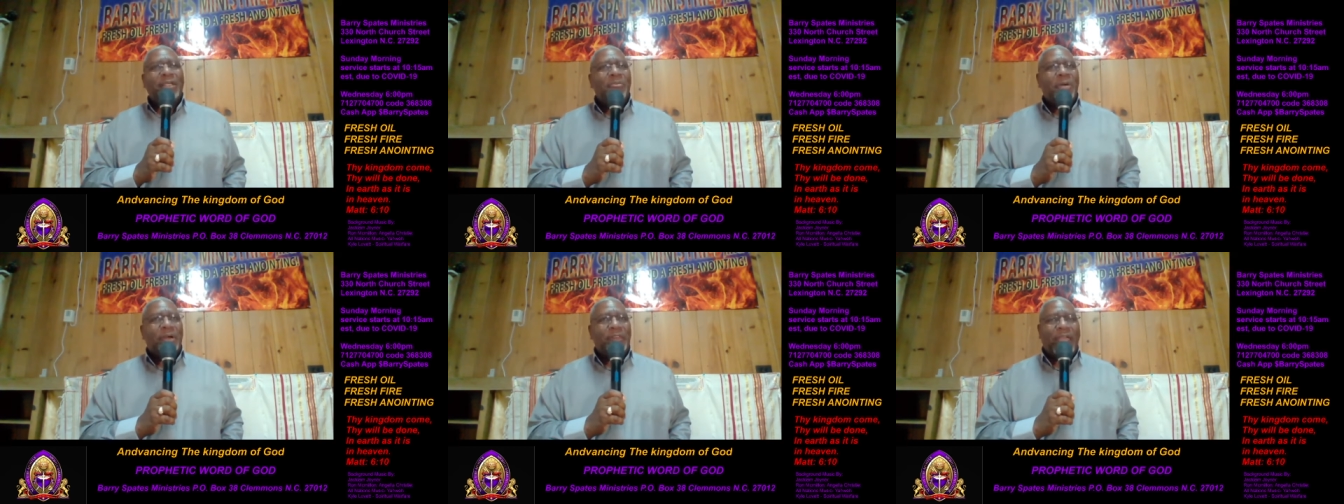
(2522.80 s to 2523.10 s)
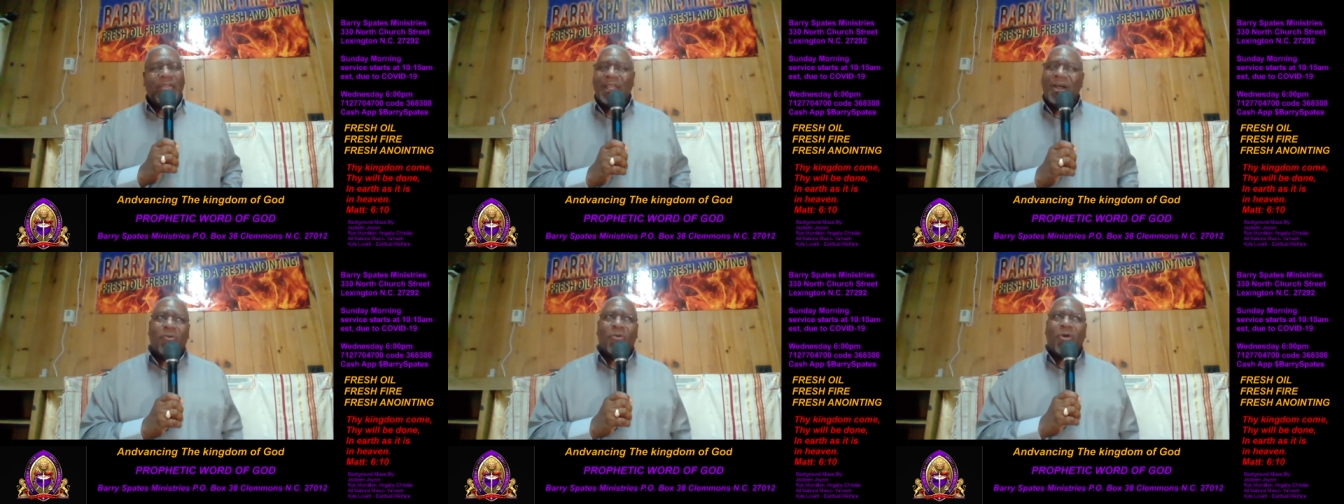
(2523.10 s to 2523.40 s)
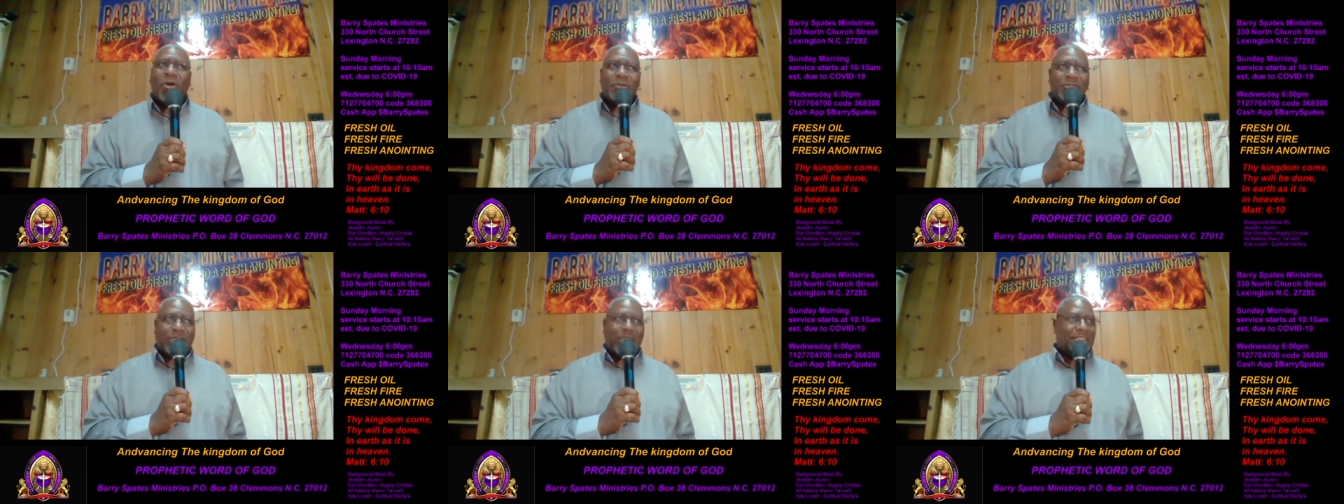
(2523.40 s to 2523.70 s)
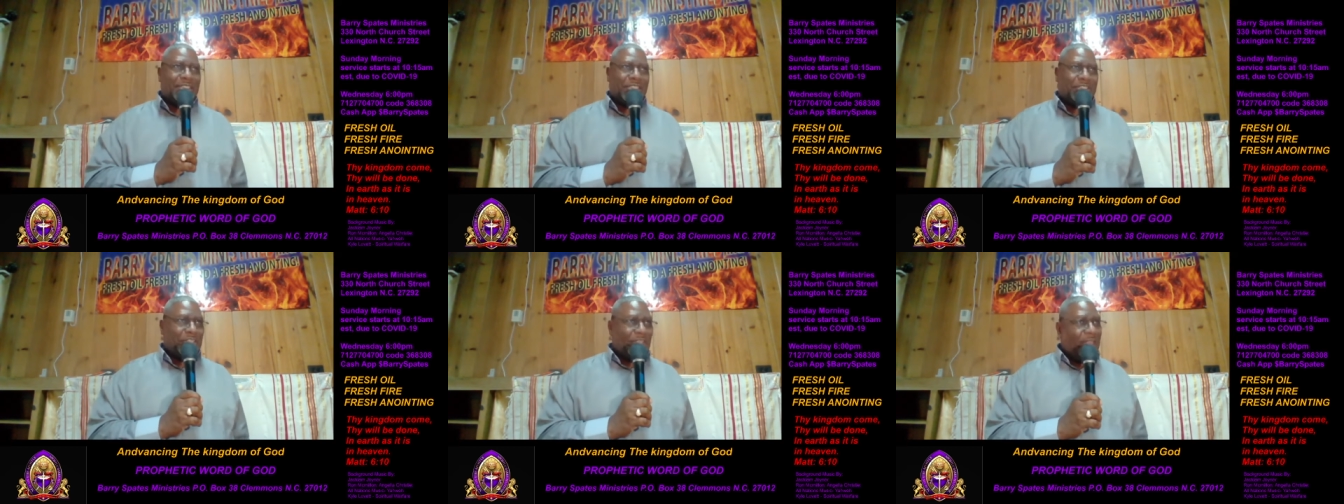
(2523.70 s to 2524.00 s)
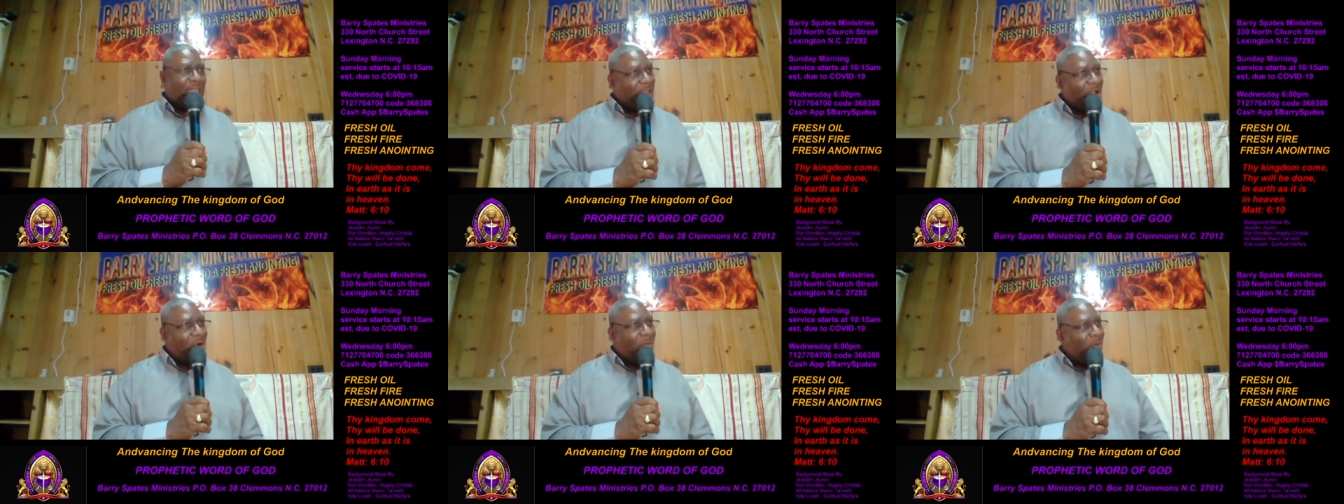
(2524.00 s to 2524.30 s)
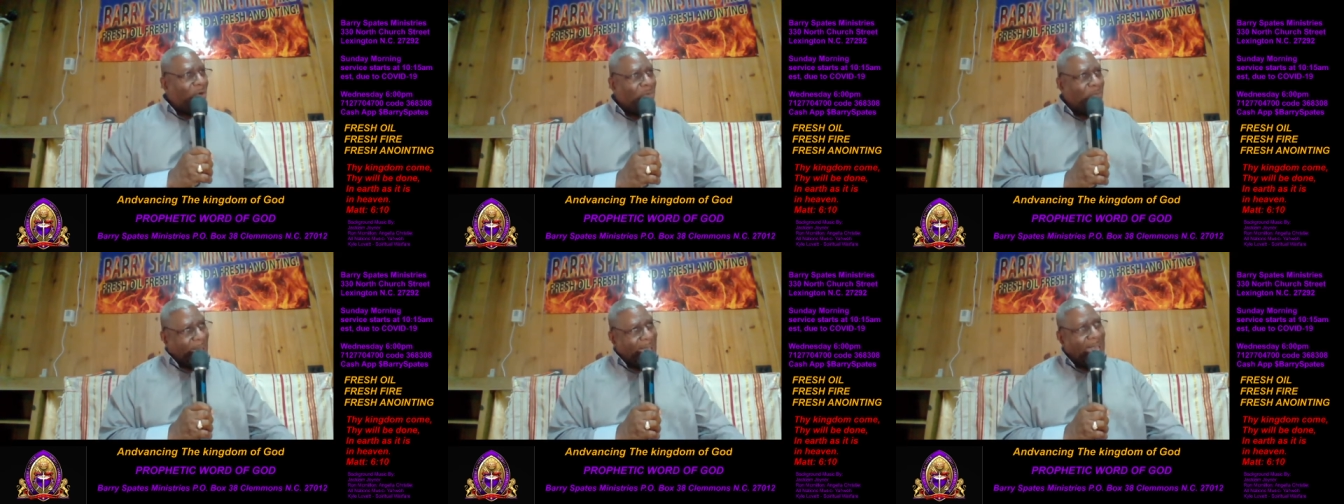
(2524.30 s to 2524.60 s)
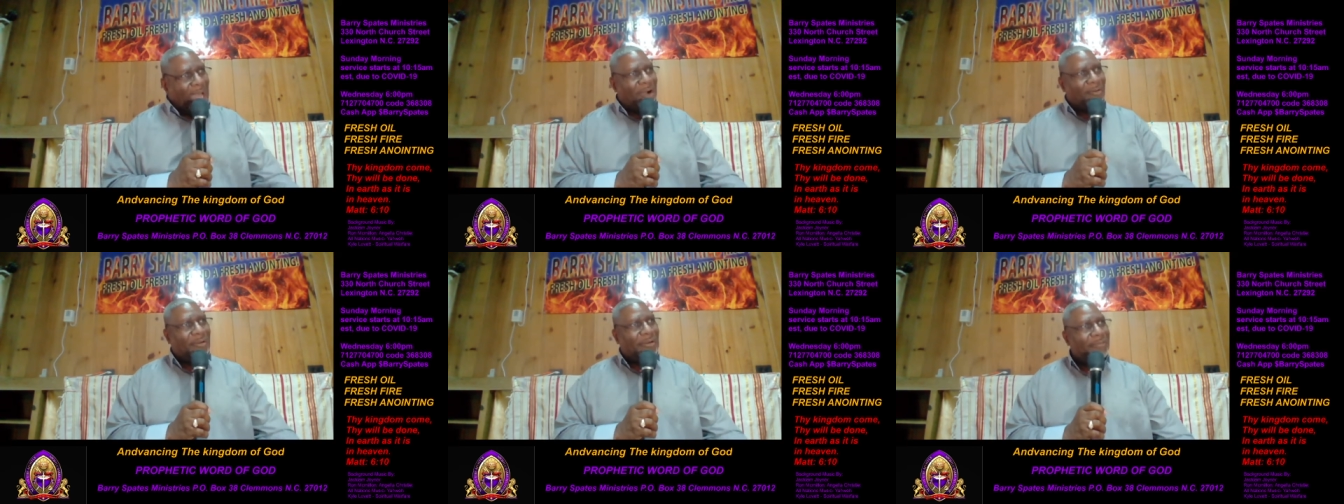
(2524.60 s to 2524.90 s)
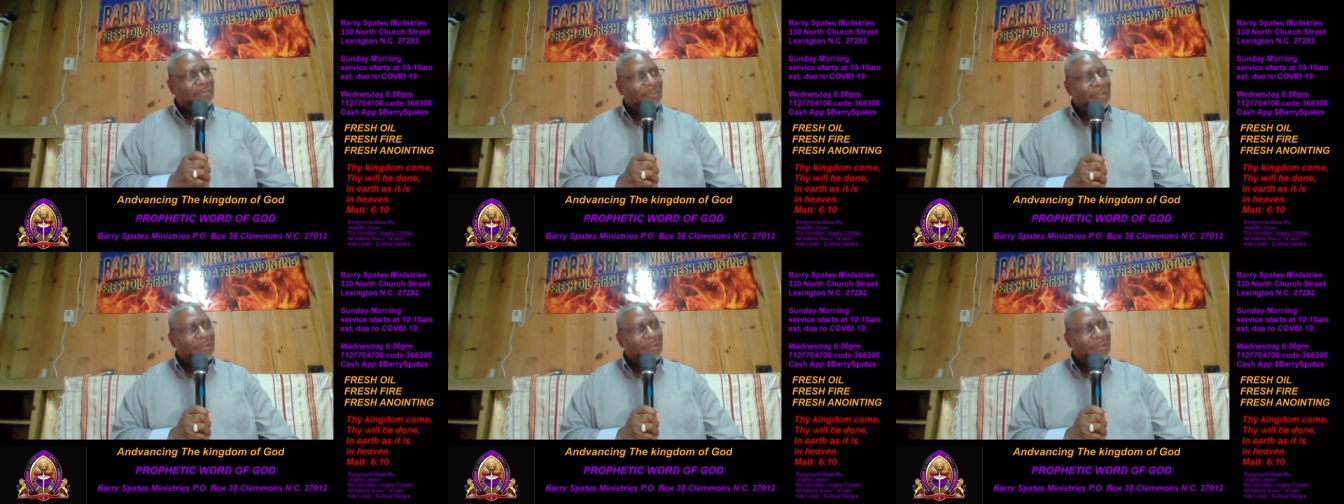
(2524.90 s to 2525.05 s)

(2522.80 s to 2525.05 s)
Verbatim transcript: but they don't want Jesus and they don't want power.